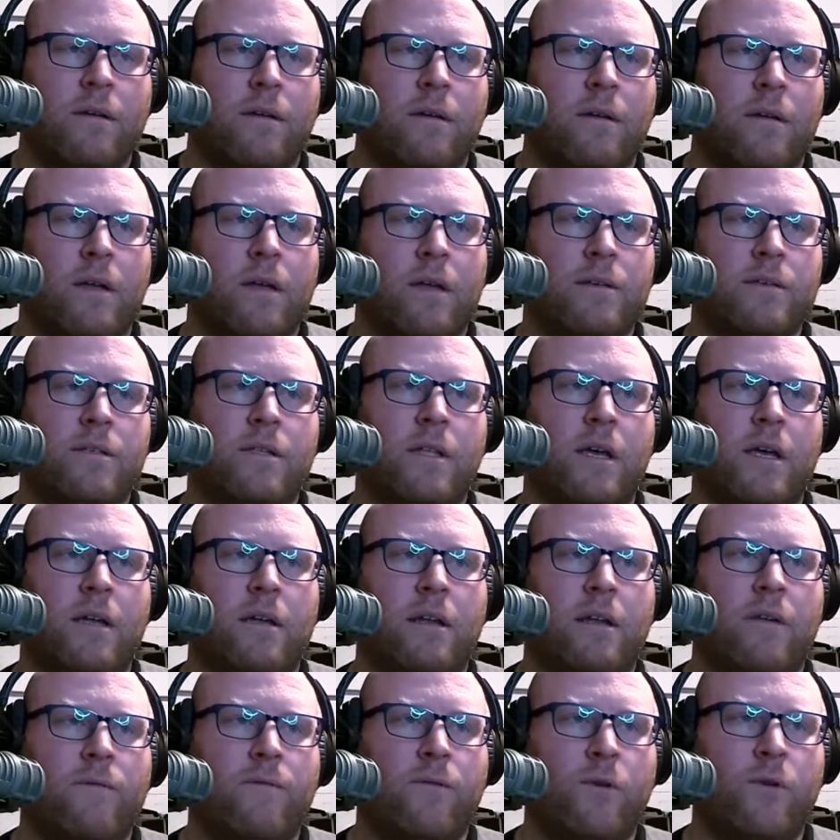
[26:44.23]
is that
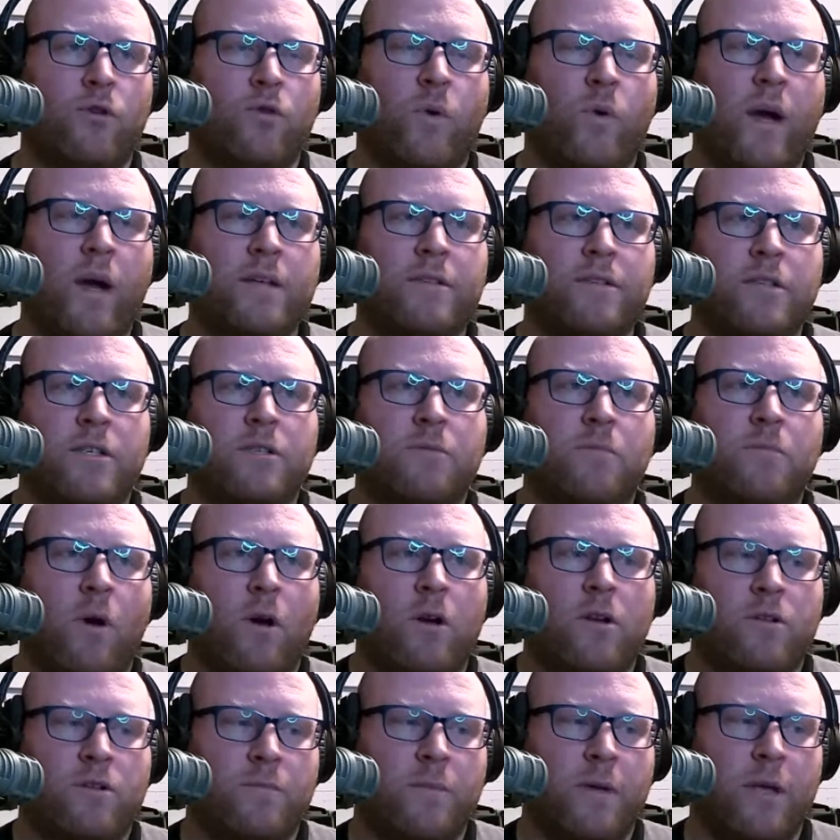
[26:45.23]
if you're twice as smart
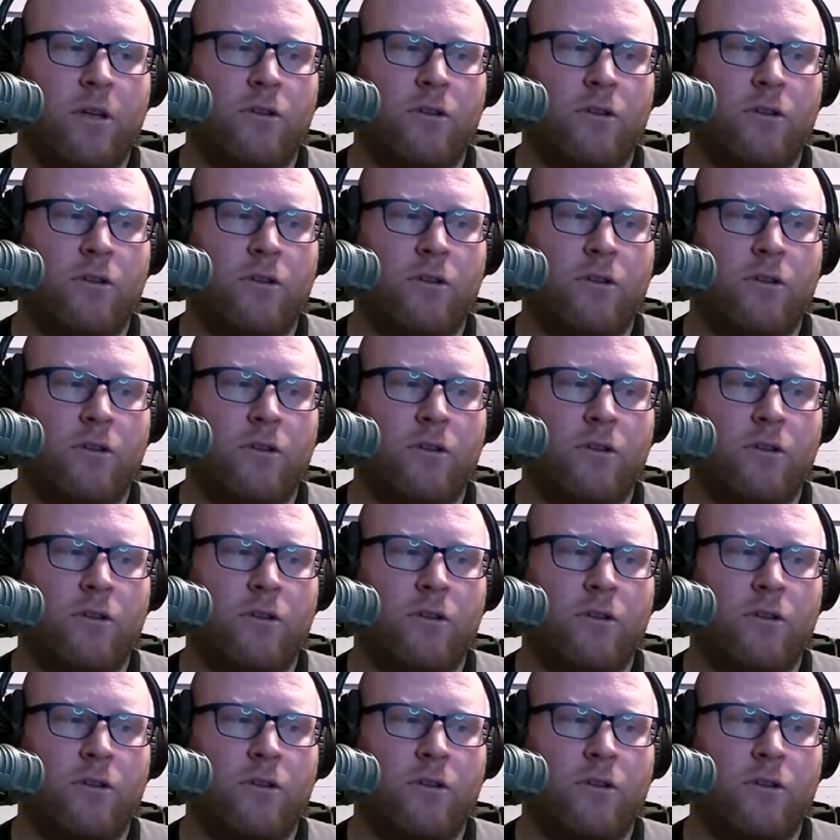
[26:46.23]
as me,